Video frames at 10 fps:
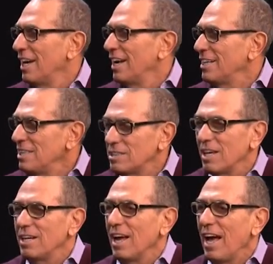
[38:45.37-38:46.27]
And he
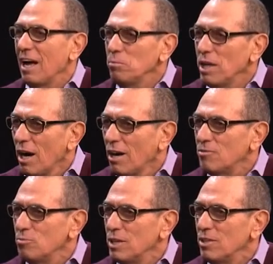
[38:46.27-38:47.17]
said, Abbie
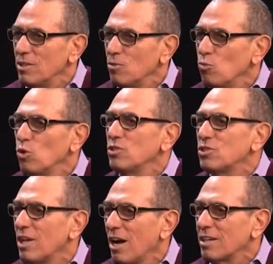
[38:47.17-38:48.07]
Hoffman,
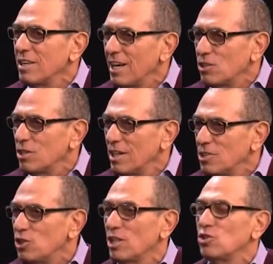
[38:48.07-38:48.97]
Woodstock Nation.
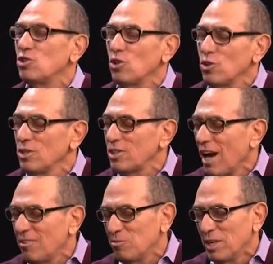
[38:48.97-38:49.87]
And Judge Julius
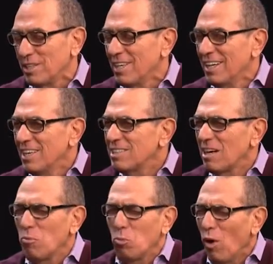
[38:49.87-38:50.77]
Hoffman
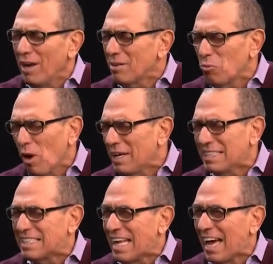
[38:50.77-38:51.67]
said, What, what
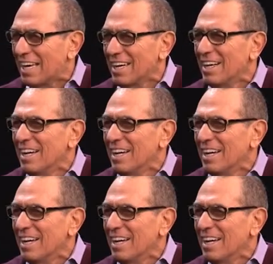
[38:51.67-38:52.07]
is that?